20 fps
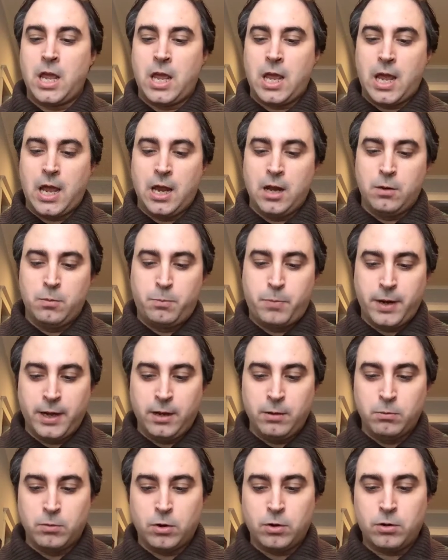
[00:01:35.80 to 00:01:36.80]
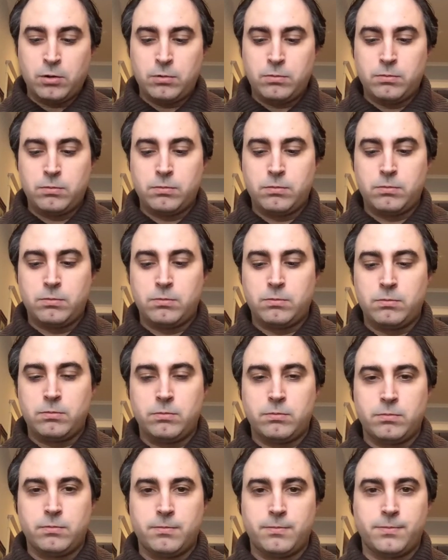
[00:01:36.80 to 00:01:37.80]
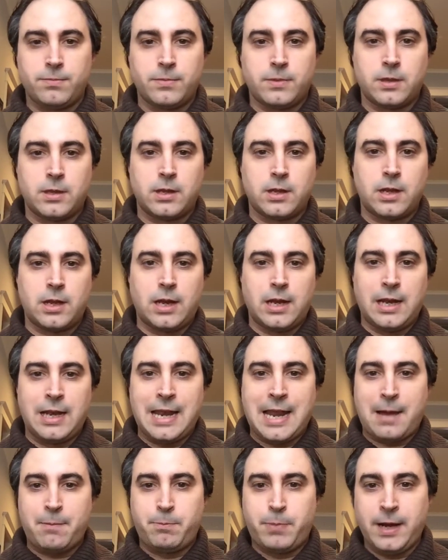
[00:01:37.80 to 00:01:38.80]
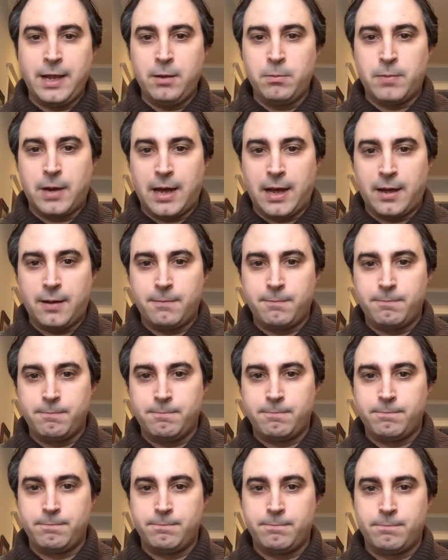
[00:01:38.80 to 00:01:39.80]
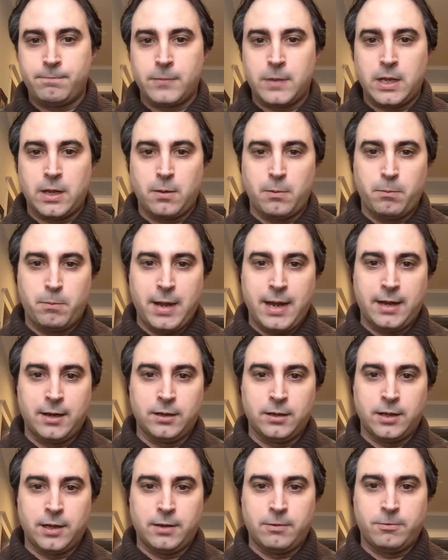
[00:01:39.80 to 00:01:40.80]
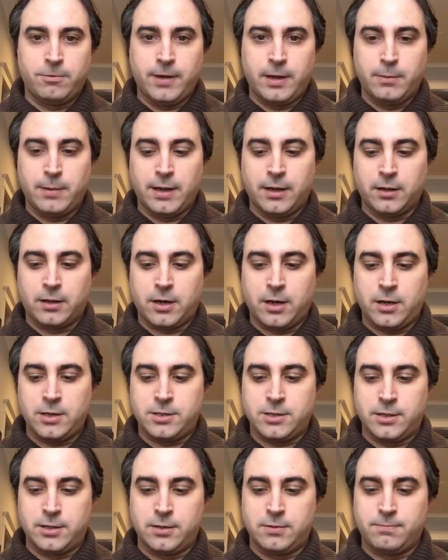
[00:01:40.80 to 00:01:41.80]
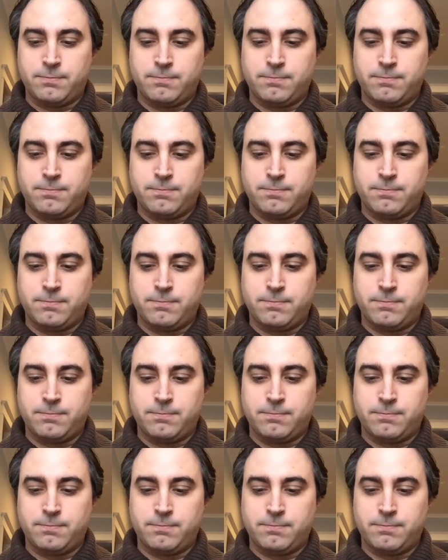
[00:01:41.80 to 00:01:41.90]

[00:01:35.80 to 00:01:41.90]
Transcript: el primo, la prima, male and female cousin,